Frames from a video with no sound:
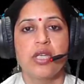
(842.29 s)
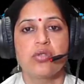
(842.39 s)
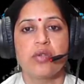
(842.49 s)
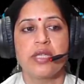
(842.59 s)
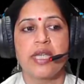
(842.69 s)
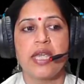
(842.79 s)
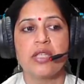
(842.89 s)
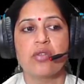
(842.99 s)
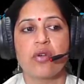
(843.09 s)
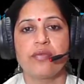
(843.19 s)
So in
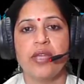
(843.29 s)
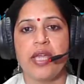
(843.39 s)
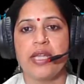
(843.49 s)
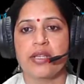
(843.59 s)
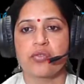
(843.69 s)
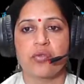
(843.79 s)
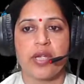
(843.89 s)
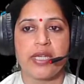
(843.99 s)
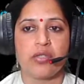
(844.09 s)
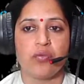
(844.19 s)
case of the
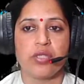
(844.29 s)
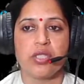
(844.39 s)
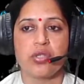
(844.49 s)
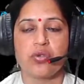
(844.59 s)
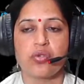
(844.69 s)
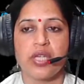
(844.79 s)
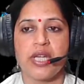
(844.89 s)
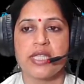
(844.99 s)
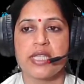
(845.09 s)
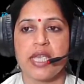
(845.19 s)
electrolyte which
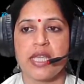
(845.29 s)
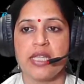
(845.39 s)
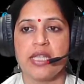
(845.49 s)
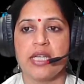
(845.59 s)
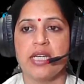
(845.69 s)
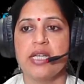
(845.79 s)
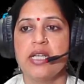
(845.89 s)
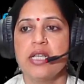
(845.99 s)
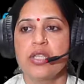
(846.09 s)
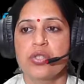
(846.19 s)
dissociates in the
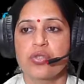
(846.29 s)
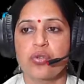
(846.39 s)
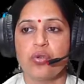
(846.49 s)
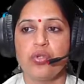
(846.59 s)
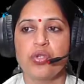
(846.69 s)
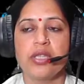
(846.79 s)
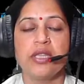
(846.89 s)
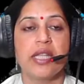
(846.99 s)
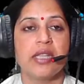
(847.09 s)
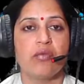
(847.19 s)

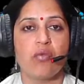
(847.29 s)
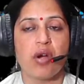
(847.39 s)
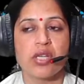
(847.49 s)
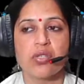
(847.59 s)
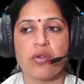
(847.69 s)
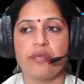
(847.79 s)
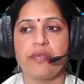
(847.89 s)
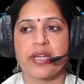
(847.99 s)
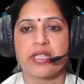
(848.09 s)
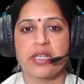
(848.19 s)
solution, then the Barnes of
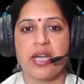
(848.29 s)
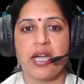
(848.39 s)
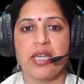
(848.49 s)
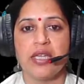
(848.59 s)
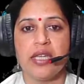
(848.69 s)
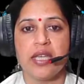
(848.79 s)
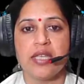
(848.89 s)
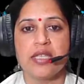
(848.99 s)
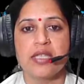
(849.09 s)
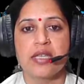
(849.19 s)
factor I
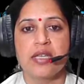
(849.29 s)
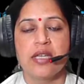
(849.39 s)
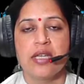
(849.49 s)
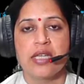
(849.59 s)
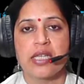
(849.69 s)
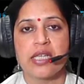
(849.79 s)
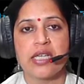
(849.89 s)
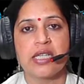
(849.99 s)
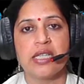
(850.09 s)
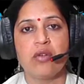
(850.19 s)
is
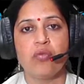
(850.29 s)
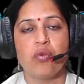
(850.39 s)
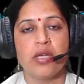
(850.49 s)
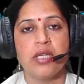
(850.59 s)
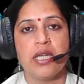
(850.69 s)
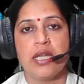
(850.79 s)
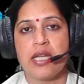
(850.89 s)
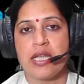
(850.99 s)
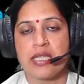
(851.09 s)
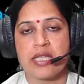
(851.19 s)
greater than 1,
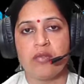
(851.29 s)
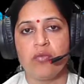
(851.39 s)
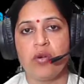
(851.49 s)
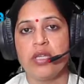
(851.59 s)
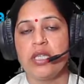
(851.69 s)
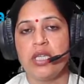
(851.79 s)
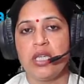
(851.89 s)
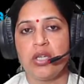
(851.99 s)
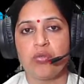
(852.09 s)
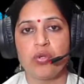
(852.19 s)
less than 1,
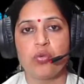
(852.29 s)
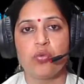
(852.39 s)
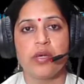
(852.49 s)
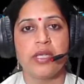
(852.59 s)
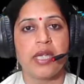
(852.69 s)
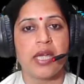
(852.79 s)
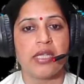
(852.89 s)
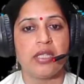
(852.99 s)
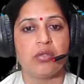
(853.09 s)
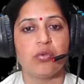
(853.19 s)
equal to 1,
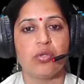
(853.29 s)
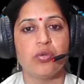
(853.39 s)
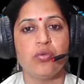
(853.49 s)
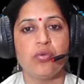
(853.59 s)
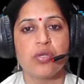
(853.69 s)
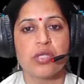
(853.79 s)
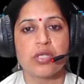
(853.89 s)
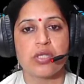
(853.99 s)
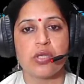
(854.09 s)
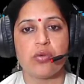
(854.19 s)
and equal to
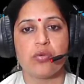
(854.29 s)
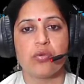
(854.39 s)
0.